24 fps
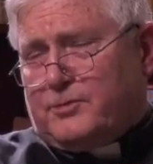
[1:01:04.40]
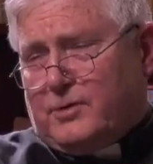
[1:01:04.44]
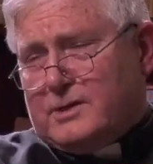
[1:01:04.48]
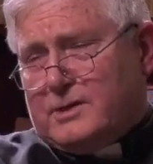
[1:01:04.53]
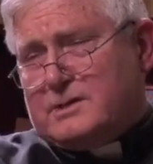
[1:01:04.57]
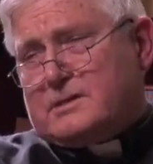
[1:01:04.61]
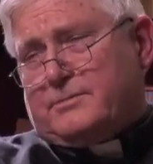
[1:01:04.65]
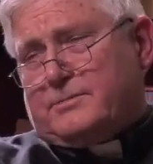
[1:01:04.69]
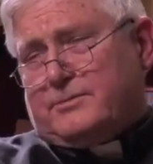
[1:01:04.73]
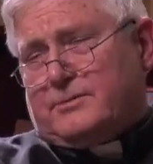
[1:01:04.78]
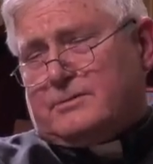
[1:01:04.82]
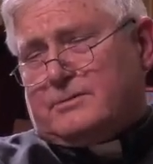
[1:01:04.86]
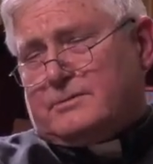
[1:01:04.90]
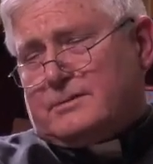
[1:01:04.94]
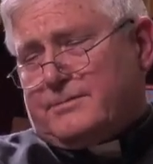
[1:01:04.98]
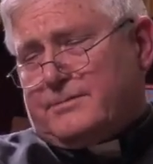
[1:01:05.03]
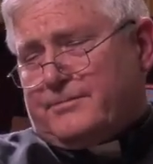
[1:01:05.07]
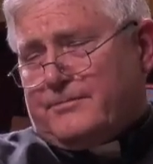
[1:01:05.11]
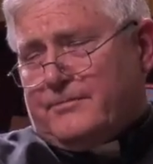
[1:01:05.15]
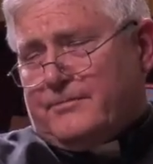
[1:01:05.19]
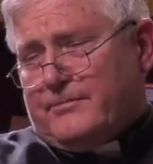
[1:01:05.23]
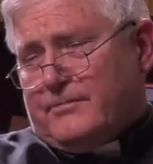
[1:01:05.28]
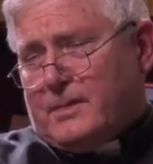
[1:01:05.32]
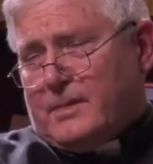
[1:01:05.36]
principles.
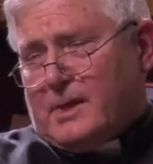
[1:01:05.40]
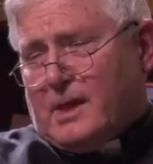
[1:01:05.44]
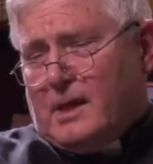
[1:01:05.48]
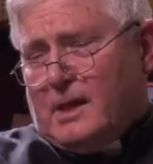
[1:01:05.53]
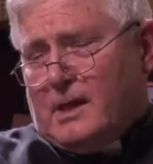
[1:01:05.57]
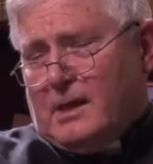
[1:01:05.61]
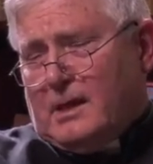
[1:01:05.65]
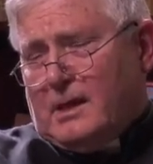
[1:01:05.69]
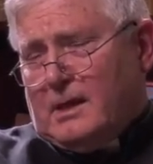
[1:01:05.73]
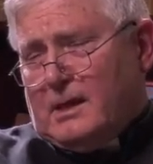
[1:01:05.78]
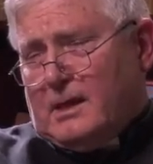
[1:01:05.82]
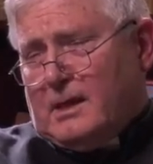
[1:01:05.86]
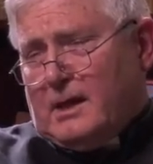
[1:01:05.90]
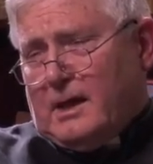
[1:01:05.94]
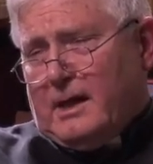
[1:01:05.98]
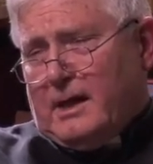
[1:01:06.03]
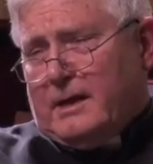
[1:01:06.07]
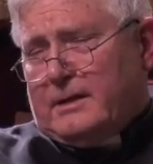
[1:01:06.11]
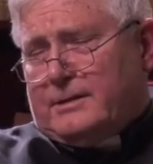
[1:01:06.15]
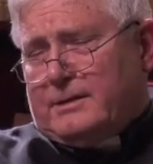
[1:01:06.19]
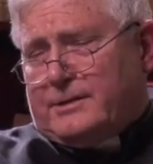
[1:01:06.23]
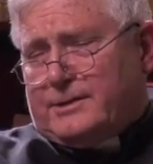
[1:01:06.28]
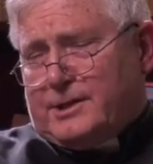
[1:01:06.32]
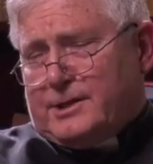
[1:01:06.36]

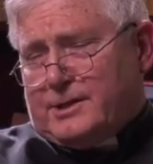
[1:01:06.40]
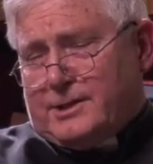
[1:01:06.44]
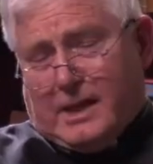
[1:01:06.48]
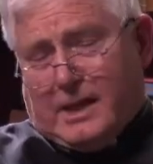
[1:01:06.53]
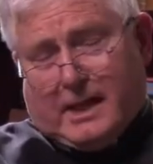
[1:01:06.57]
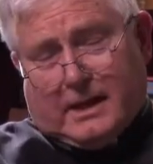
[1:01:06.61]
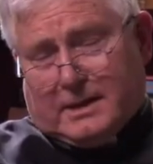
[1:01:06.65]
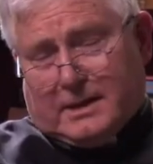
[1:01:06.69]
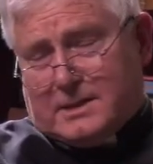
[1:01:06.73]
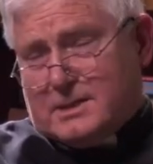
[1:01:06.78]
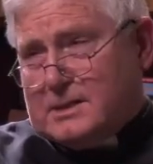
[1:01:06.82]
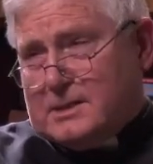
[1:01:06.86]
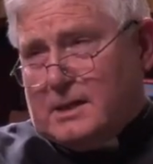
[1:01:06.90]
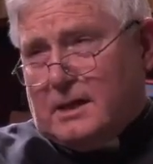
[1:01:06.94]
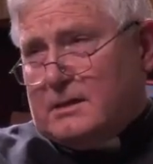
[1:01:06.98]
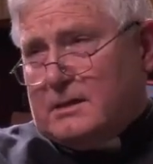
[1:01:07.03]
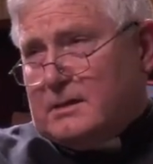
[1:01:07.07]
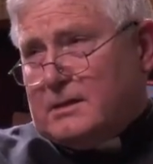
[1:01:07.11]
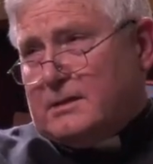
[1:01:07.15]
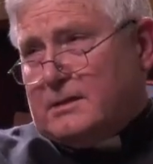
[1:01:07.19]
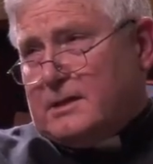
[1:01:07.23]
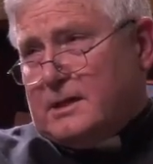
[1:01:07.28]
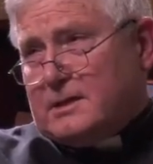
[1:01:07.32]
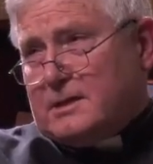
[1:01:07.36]
And to that
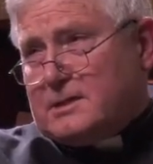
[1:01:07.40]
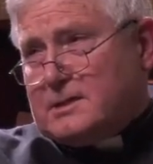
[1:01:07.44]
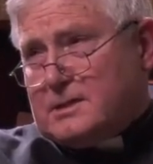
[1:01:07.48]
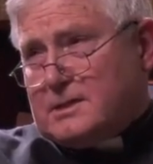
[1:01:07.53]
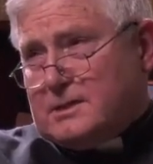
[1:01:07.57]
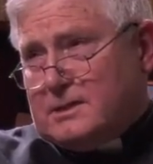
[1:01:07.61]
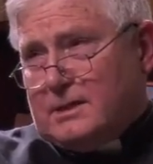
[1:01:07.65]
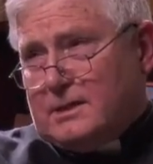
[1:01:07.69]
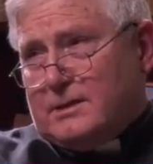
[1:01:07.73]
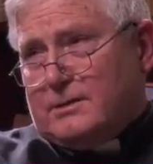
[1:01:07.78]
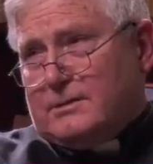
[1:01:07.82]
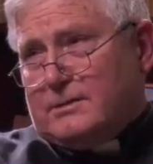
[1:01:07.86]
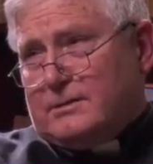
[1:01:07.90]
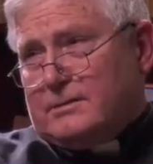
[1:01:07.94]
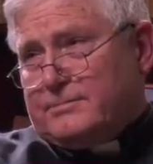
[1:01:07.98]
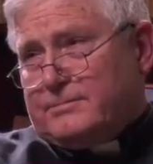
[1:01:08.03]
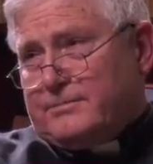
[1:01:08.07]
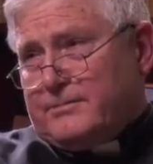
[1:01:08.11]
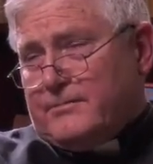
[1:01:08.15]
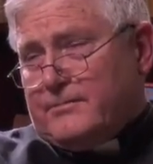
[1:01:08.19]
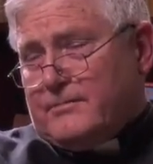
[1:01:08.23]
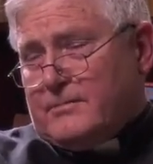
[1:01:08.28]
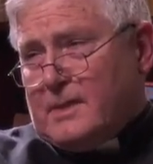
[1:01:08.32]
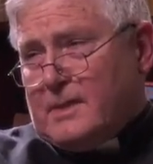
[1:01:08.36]
extent, they still
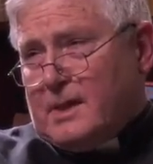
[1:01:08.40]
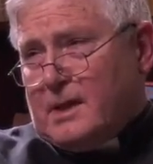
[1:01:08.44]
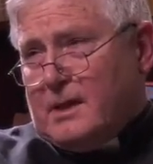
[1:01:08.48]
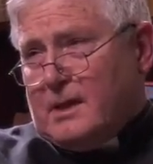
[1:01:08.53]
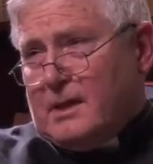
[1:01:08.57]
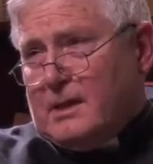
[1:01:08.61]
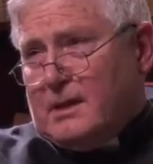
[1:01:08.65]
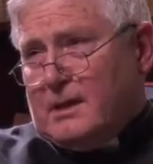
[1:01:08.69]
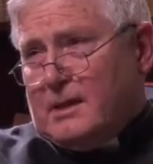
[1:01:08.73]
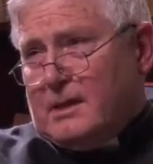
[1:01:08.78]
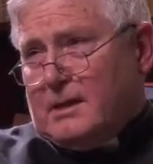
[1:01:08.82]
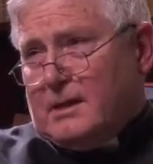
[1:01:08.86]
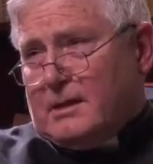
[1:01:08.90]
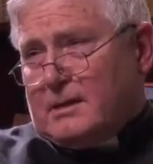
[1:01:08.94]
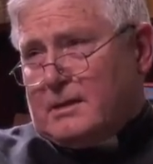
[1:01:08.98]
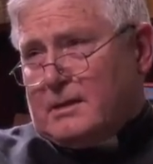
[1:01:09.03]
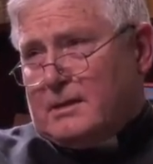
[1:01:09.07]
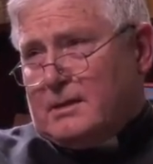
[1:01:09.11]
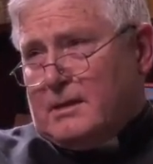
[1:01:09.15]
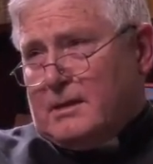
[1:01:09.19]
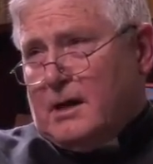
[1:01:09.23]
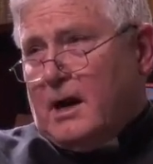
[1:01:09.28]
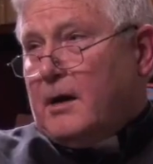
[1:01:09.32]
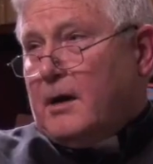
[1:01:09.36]

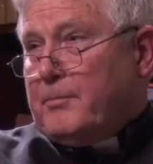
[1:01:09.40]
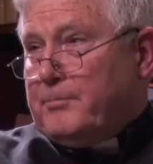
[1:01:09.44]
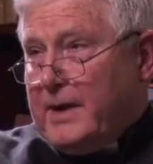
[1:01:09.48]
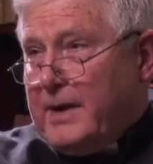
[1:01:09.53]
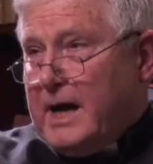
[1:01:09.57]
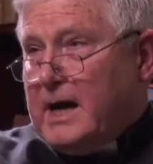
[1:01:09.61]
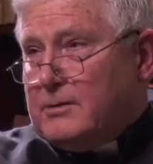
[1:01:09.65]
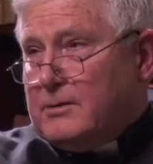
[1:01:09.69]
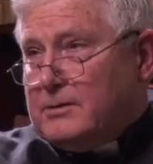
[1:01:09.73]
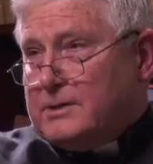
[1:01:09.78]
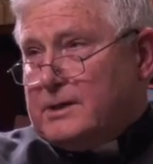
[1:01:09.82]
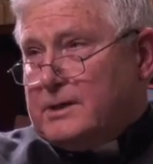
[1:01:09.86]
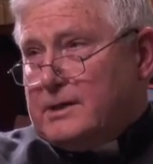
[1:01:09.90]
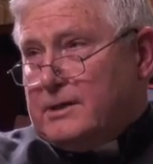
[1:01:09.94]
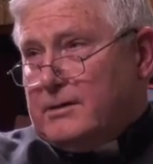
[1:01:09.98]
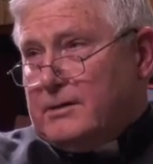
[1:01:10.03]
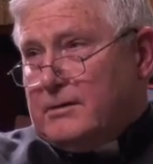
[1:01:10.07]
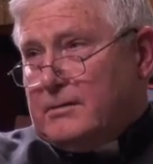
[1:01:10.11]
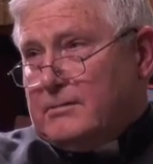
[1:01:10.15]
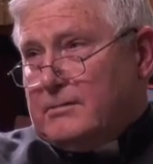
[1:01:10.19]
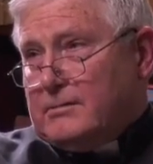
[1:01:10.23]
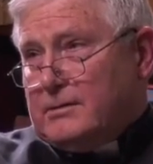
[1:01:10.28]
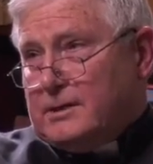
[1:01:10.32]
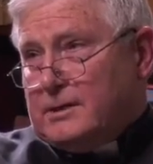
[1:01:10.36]
are bound
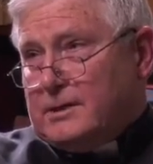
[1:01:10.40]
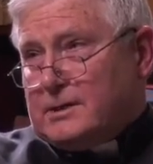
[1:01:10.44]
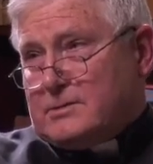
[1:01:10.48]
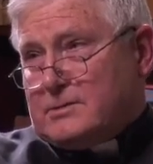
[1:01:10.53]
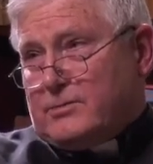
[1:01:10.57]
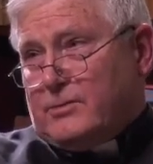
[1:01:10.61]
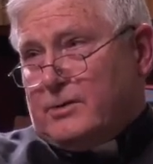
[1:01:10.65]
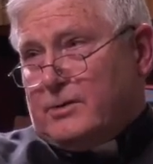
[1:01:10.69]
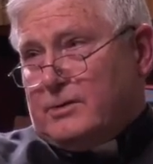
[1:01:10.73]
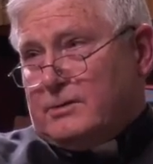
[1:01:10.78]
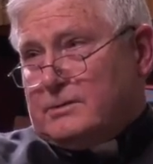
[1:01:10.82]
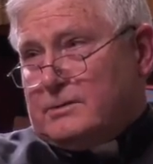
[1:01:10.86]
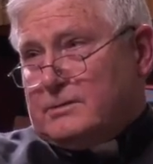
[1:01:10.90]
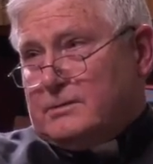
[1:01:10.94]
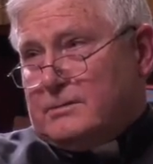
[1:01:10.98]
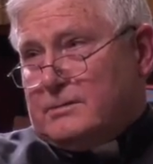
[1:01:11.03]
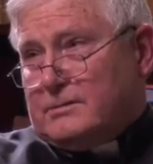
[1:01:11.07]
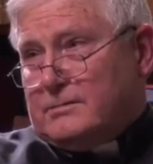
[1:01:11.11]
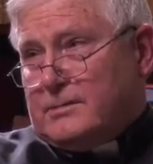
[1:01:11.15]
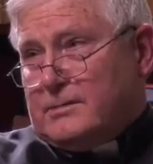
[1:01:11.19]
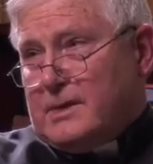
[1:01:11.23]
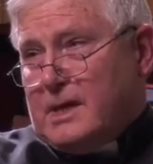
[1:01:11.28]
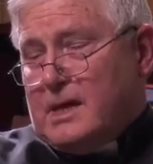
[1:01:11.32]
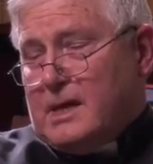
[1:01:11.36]
here in this world.
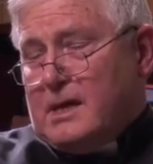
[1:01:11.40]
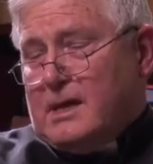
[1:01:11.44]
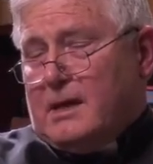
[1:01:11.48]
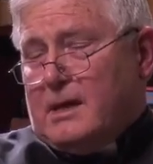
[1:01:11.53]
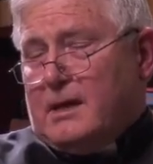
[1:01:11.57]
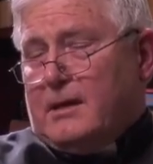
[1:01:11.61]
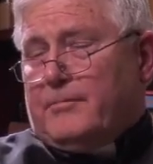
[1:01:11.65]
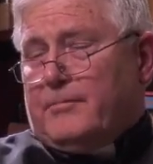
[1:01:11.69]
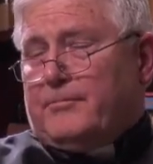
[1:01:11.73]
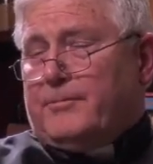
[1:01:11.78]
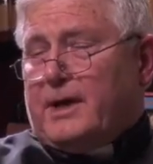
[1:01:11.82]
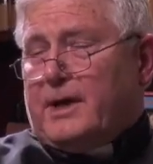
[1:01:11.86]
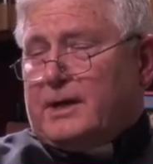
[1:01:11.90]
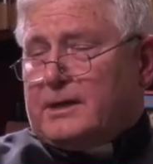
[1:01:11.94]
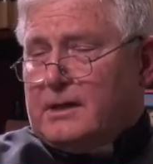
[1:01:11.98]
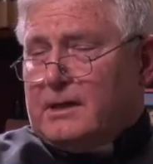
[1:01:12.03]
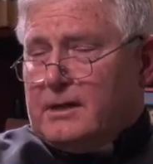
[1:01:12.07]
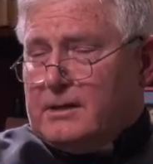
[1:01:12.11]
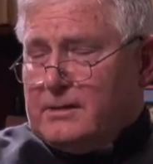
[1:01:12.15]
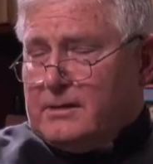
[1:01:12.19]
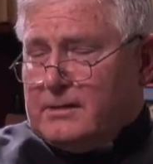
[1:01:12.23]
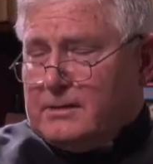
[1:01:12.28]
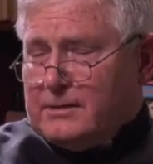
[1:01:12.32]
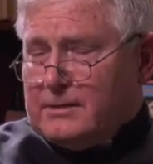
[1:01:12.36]

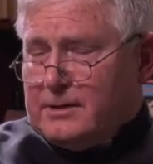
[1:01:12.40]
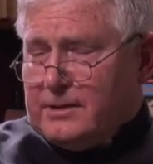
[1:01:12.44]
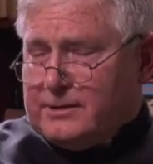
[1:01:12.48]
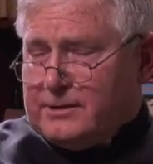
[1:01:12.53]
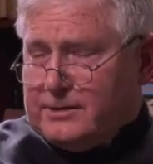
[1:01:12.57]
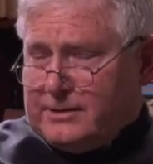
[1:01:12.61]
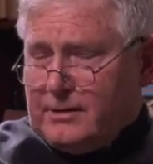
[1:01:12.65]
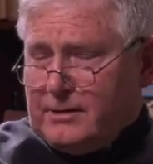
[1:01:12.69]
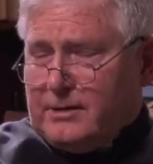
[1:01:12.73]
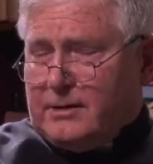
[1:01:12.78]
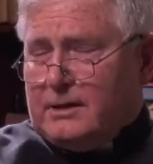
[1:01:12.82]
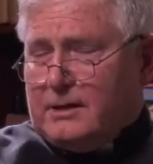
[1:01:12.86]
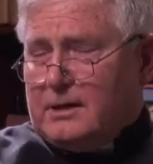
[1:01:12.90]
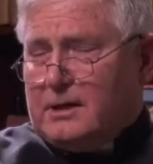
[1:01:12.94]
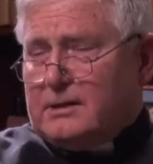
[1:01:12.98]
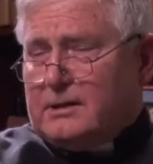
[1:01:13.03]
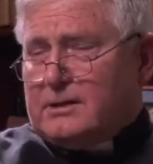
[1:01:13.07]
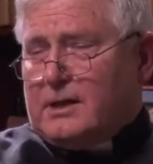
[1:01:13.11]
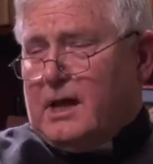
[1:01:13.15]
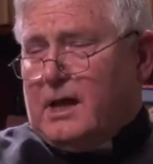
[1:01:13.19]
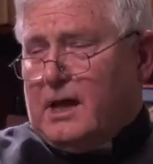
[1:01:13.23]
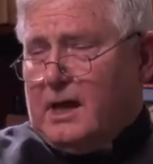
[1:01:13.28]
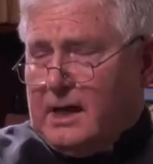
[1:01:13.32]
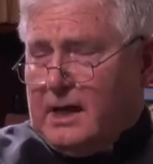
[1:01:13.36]
But the
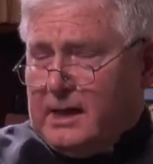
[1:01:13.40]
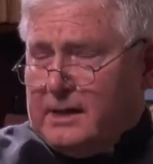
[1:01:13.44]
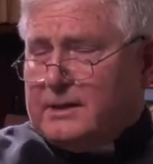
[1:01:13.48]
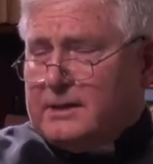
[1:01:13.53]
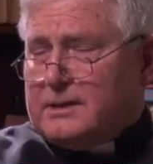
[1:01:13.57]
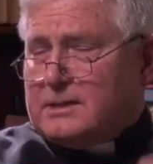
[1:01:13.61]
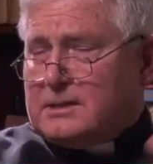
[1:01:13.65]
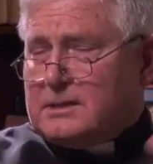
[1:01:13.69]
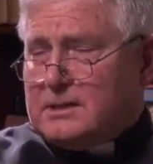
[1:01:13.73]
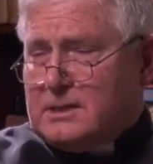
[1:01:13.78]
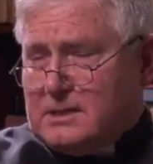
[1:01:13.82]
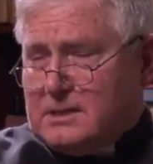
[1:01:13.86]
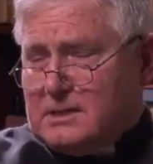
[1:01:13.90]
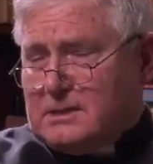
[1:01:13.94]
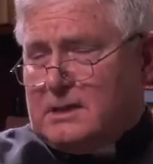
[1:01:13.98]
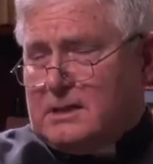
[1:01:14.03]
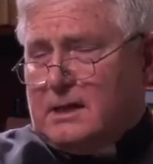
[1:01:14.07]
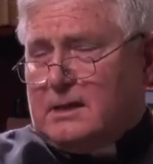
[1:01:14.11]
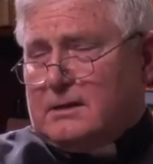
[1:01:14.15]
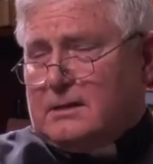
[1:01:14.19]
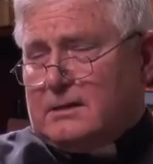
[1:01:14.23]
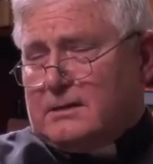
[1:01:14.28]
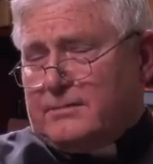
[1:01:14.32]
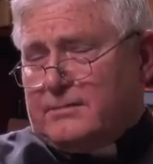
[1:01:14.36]
third, the highest
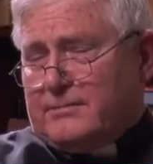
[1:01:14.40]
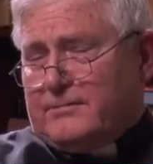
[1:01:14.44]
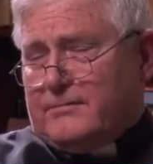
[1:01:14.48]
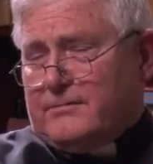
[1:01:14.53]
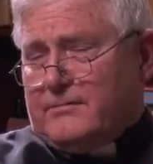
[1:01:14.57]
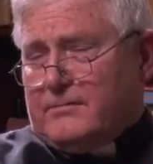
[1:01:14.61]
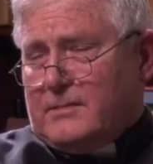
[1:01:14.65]
state,